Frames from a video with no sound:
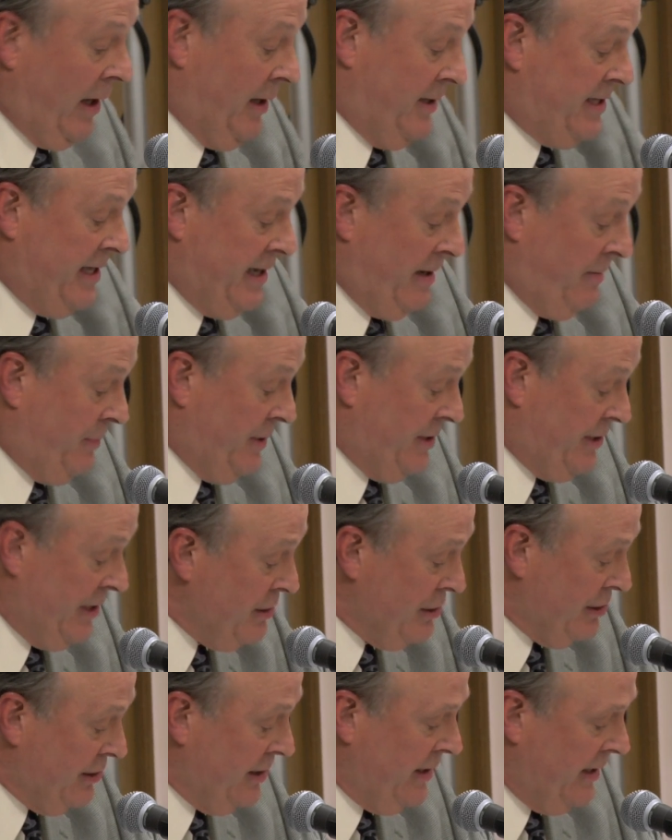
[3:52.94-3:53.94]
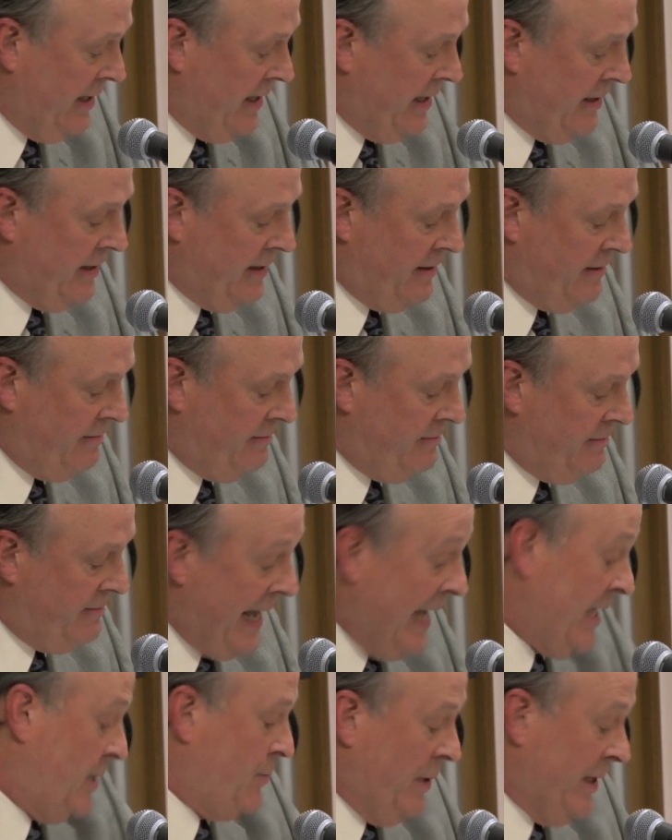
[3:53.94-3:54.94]
their position.
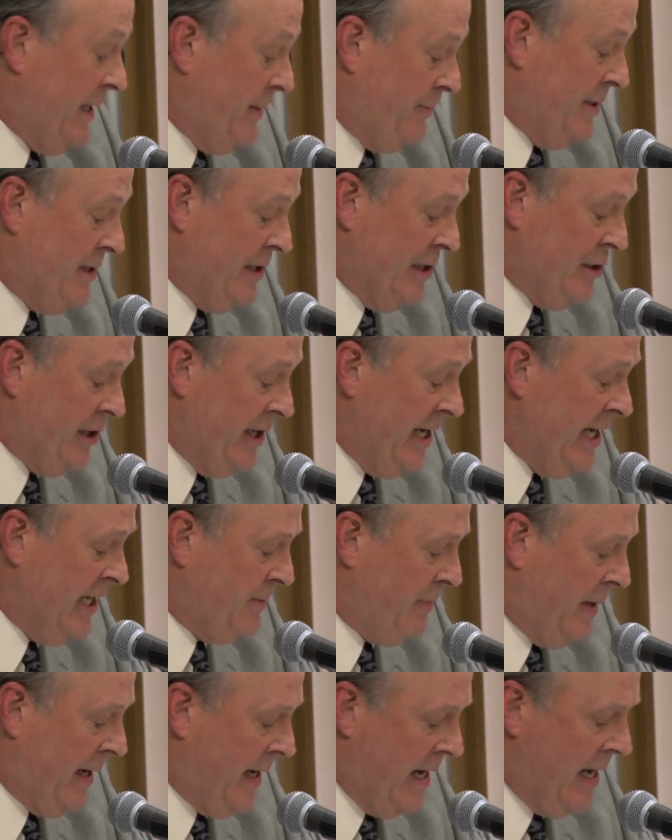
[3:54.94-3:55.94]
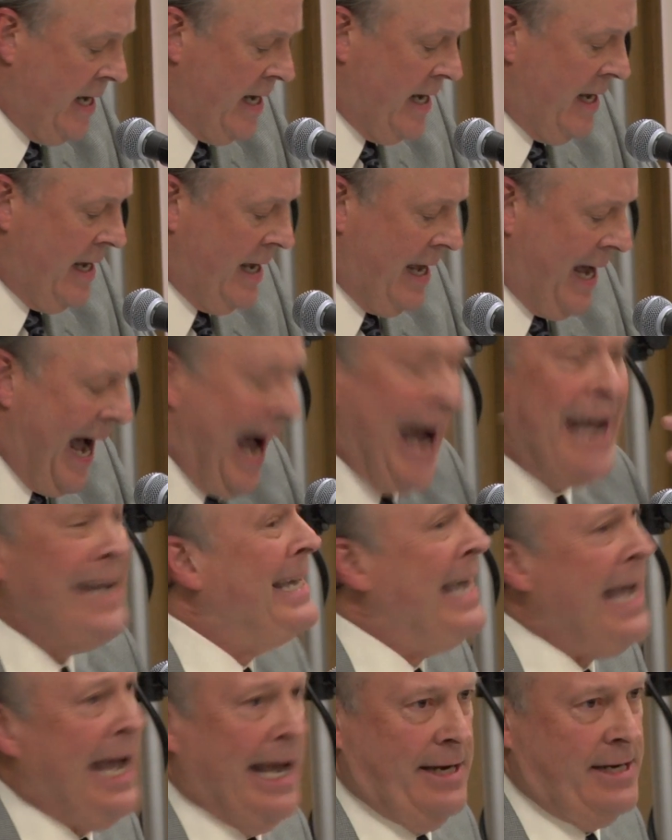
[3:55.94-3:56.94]
That's what the position is, but I
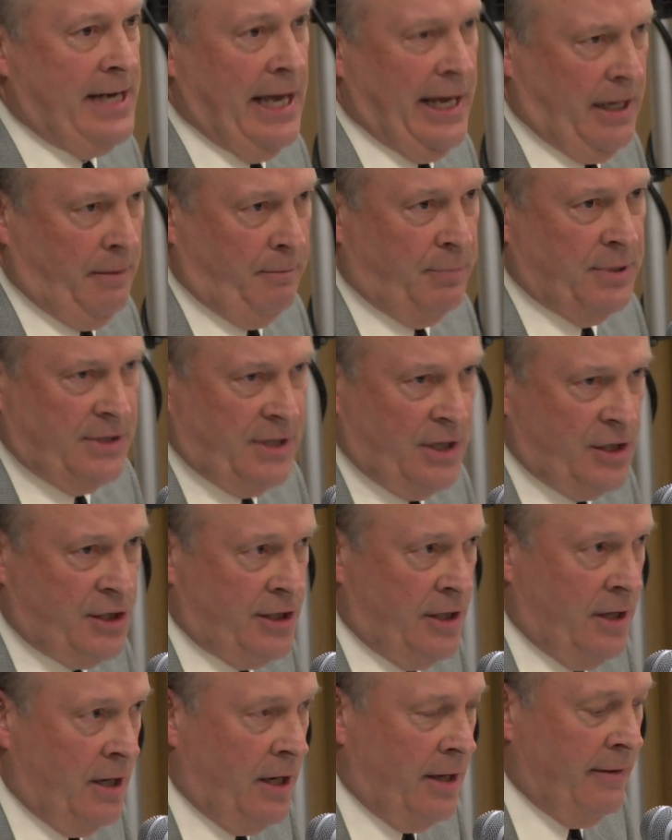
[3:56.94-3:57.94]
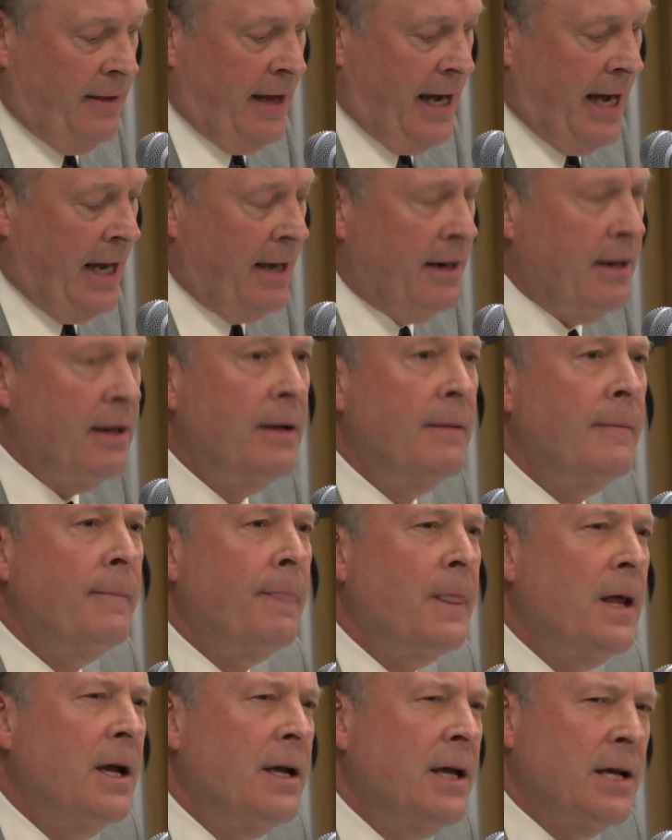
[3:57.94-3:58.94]
can't take a position on that.
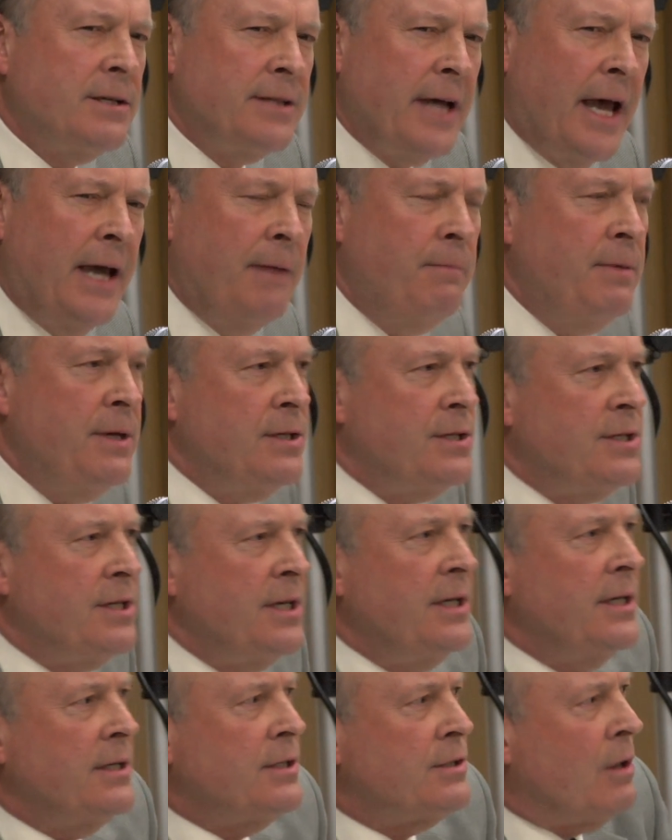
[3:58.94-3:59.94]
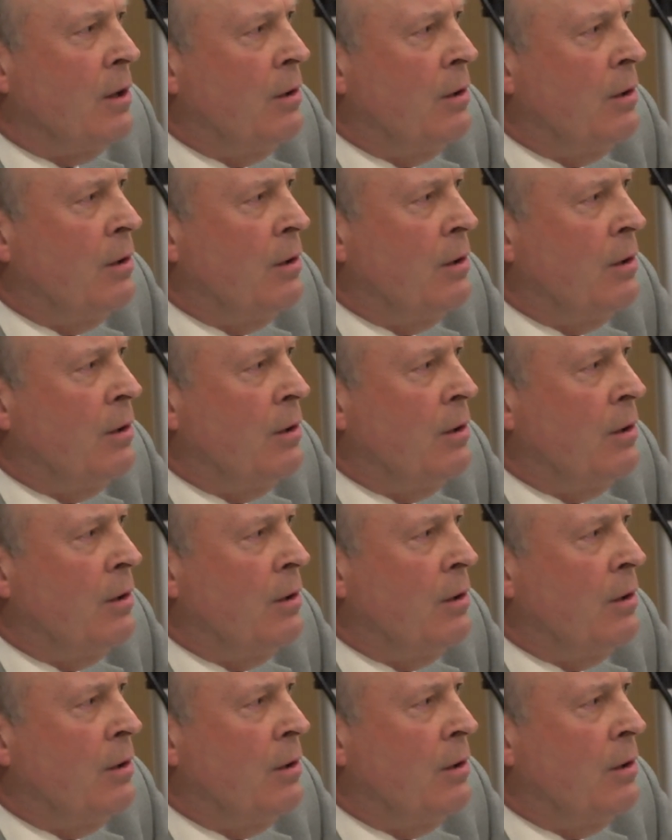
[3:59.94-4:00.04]
Yes, ABC is